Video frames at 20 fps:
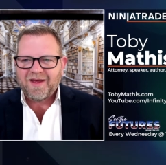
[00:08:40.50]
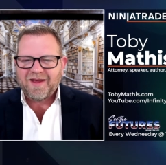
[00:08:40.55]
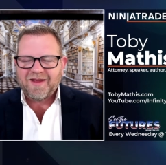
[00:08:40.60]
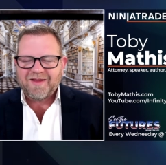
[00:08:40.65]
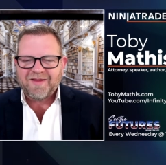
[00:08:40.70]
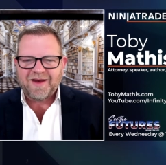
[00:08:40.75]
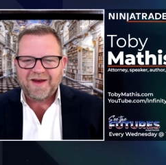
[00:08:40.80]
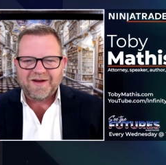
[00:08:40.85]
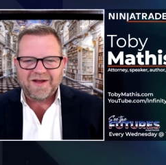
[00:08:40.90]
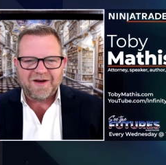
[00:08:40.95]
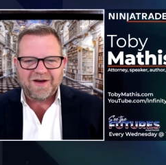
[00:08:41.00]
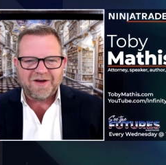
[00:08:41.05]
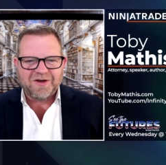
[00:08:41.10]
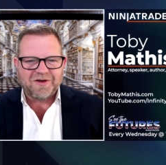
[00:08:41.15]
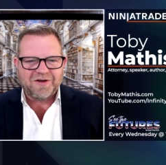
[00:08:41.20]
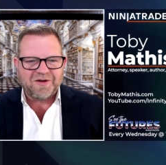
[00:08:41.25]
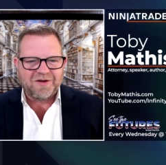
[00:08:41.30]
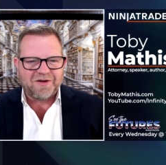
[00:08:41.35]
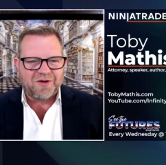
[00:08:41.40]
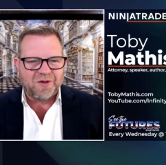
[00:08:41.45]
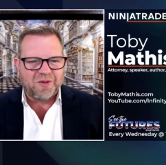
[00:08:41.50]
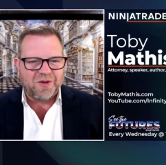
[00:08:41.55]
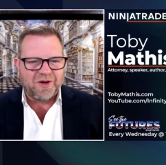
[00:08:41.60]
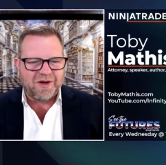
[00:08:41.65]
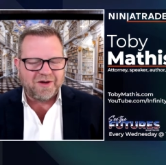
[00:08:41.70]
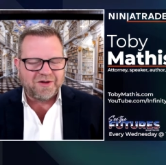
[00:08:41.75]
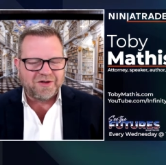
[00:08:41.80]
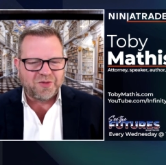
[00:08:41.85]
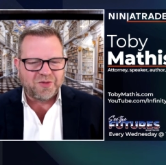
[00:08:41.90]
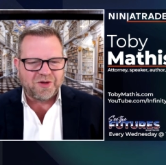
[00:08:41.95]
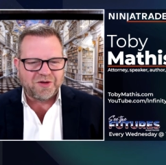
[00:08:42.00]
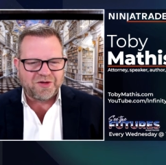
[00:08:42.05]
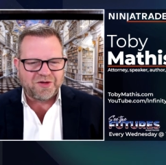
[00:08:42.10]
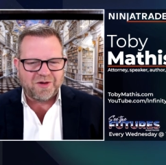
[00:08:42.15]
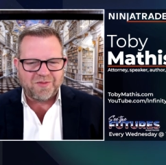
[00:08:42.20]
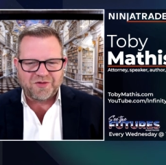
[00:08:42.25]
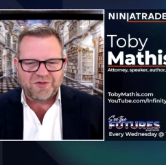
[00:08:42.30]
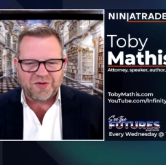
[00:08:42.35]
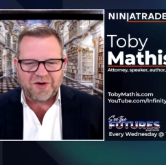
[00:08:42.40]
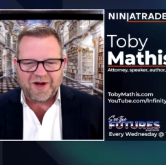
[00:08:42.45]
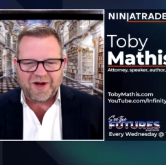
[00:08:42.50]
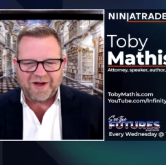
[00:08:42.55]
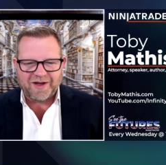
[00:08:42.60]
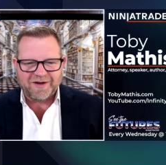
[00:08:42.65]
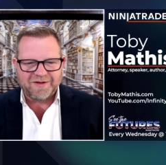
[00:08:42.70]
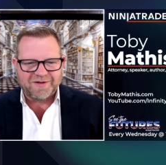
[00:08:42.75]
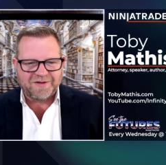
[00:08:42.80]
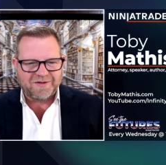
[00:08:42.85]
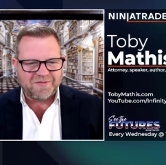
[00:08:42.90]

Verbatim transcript: they did it doing short-term trades